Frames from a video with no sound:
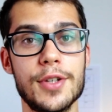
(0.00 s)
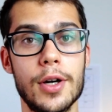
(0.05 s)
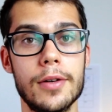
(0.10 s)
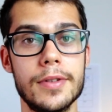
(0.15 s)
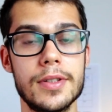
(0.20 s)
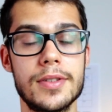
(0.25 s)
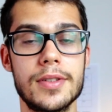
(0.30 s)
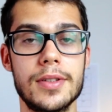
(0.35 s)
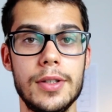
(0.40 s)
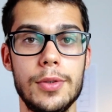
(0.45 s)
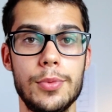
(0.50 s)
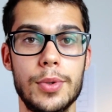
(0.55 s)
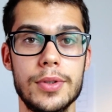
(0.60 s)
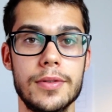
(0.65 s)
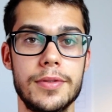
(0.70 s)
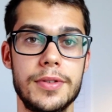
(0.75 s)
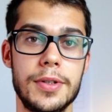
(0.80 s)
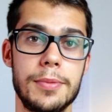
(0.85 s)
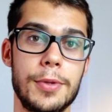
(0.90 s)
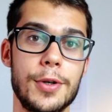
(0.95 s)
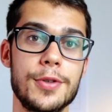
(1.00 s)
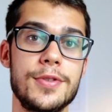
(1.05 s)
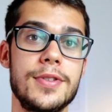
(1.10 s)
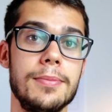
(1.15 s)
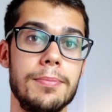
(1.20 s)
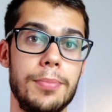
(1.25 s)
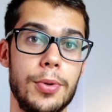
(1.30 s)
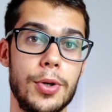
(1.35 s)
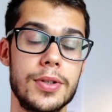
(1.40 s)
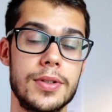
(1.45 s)
obviously one of the most
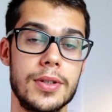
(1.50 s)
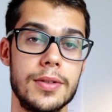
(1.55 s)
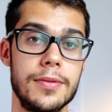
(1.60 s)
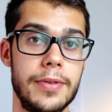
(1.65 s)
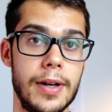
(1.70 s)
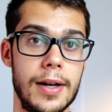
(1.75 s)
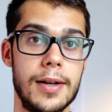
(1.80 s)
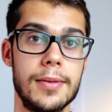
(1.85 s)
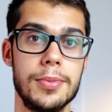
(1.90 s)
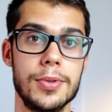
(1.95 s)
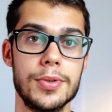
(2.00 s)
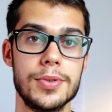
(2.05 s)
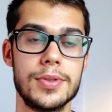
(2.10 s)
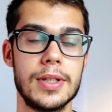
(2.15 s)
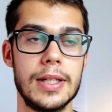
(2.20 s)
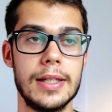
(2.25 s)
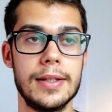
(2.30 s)
important variables.